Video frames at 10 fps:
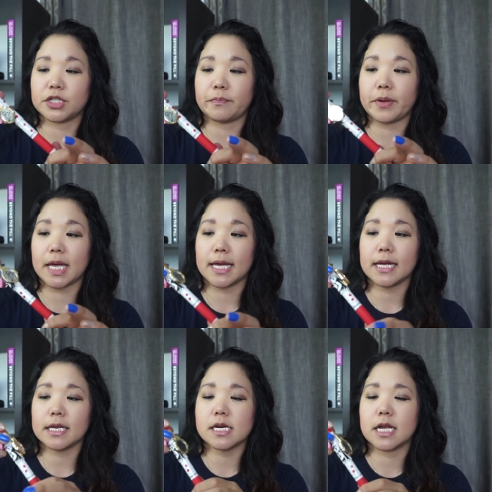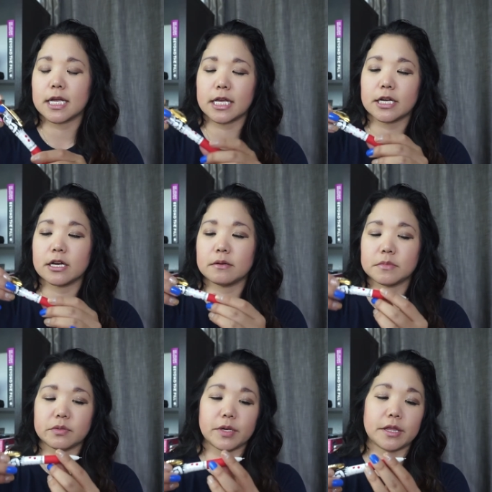Japan. It
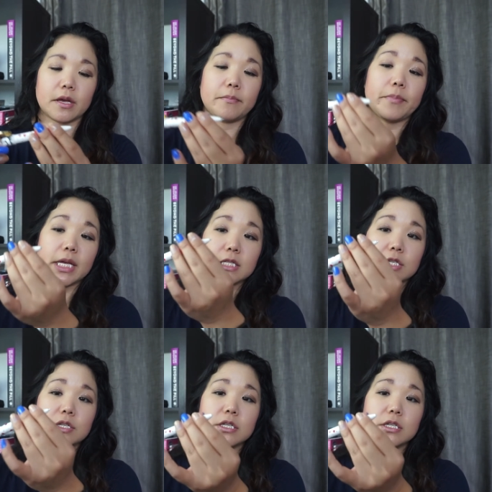comes with a pencil,